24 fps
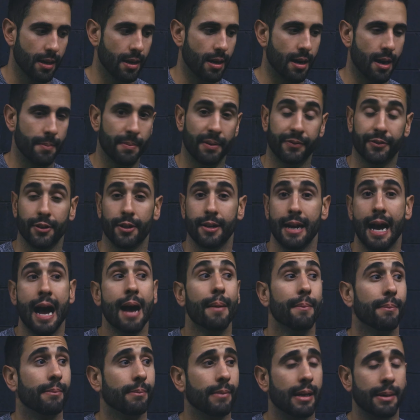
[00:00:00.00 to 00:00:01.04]
If they're
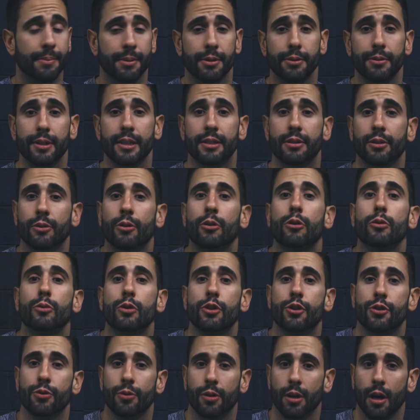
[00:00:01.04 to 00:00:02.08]
not, maybe you need to go to
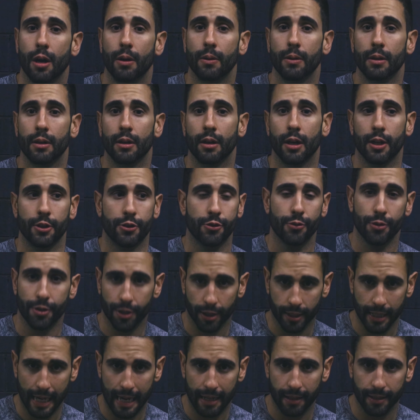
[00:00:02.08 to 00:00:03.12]
a JUCO, a
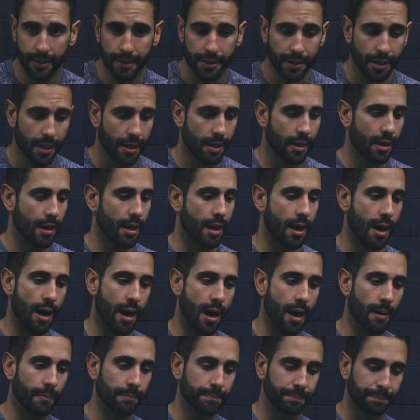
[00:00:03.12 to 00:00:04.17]
junior college.
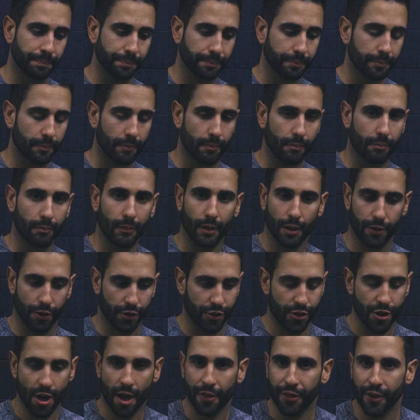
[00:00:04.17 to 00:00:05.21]

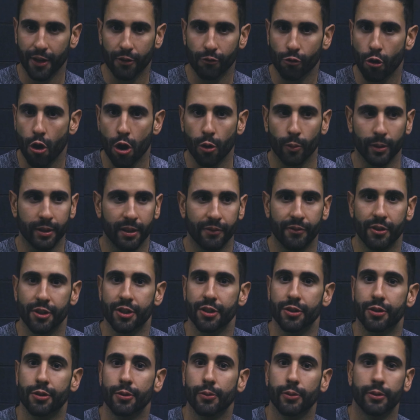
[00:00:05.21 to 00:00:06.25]
There's nothing wrong with
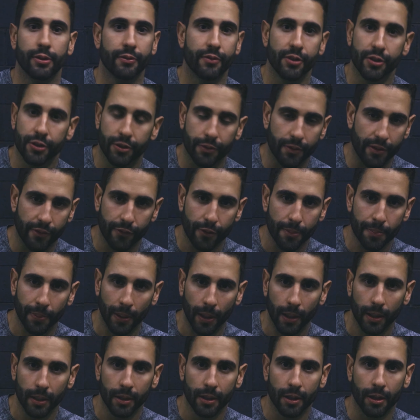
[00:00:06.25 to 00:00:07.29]
Division II and Division III
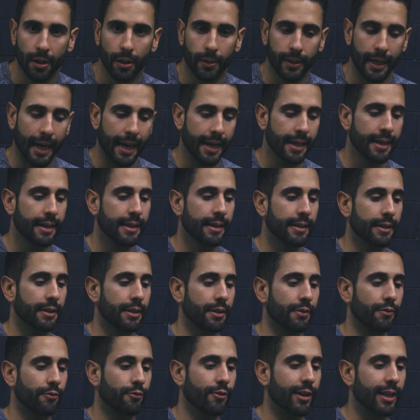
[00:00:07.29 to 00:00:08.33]
football, okay?
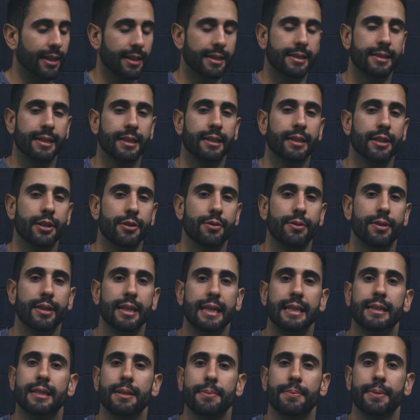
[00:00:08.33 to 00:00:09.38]
Realistically, you
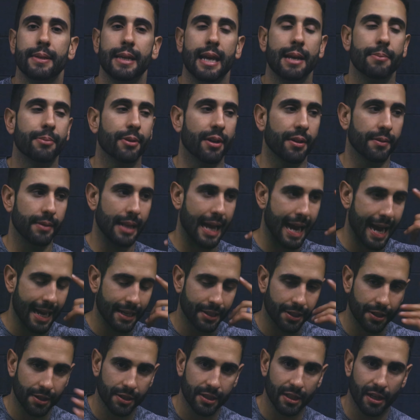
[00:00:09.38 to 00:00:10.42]
need to be able to
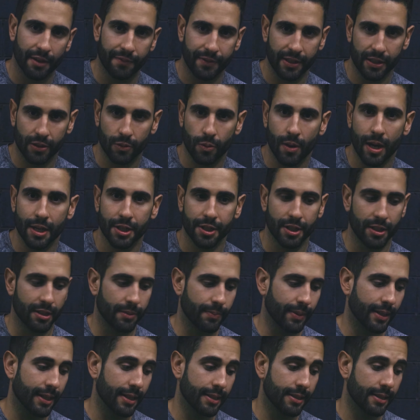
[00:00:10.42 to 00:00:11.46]
ask yourself these questions,
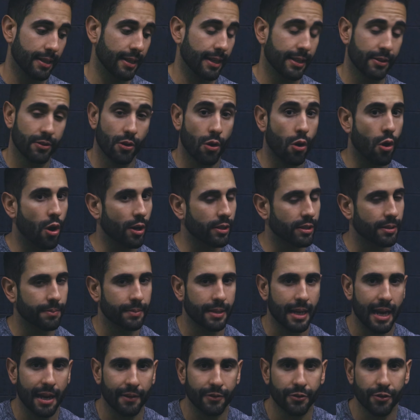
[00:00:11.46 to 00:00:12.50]
because it's awesome
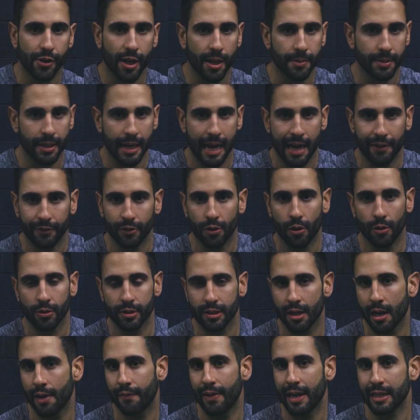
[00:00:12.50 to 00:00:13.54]
to have dreams and have
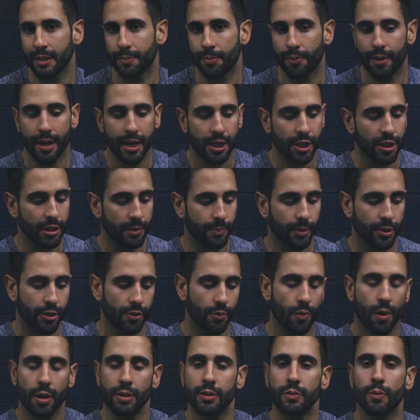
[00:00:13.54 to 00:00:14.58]
goals and have aspirations,
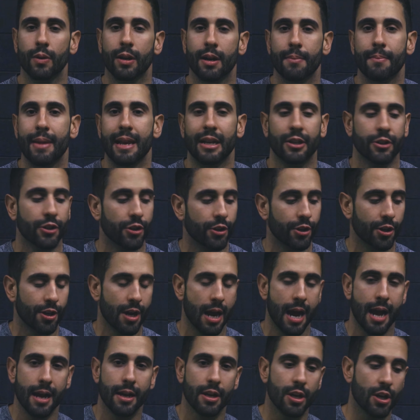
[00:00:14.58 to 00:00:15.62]
but you also want to make sure you're
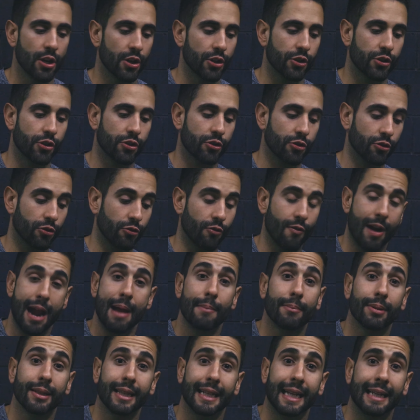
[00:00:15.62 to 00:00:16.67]
not
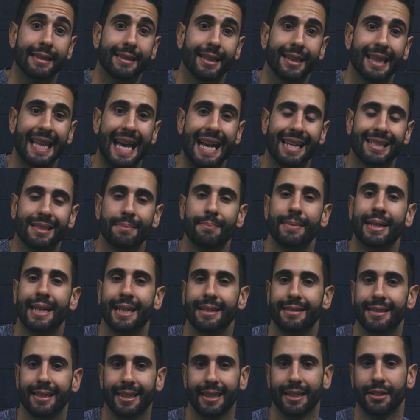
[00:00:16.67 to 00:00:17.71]
scrambling at the last
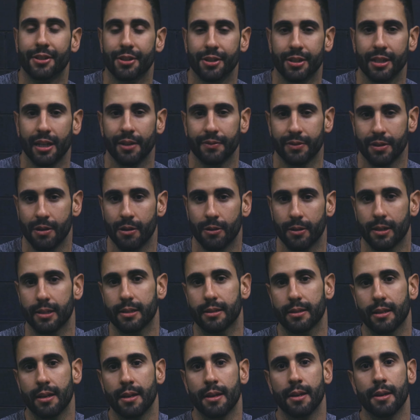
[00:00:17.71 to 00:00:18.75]
minute to get yourself
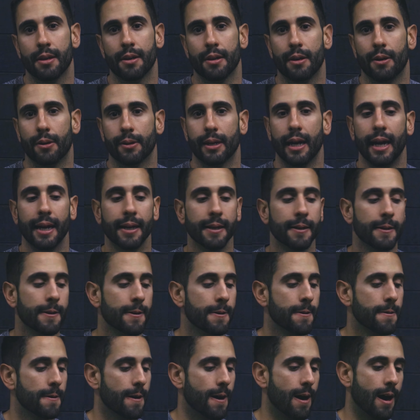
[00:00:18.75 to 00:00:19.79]
noticed, okay?
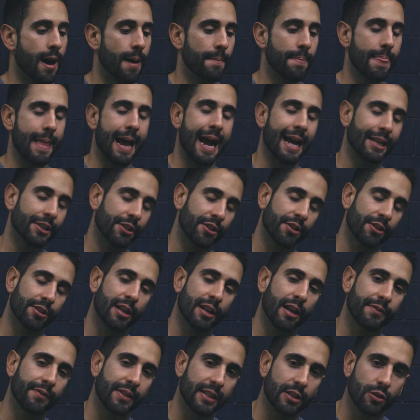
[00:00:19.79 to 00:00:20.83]
Ask
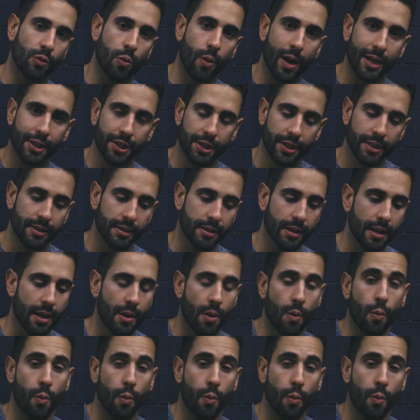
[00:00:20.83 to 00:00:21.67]
yourself these questions.